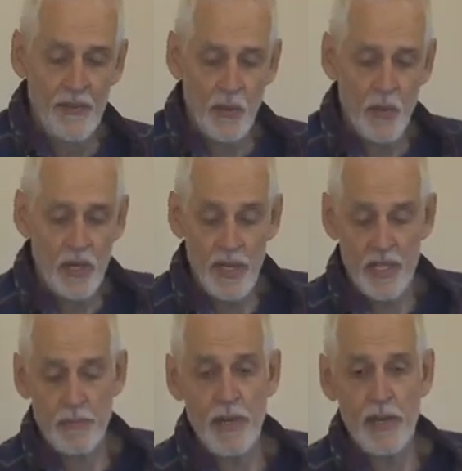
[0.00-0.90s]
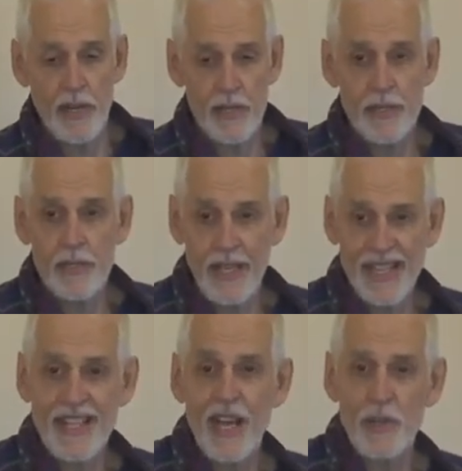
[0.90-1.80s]
If you want an experience,
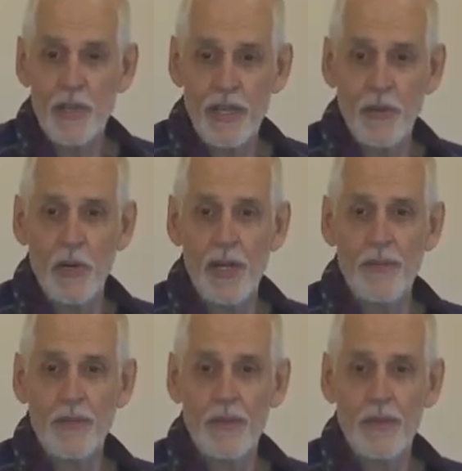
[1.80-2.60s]
that's how you get one.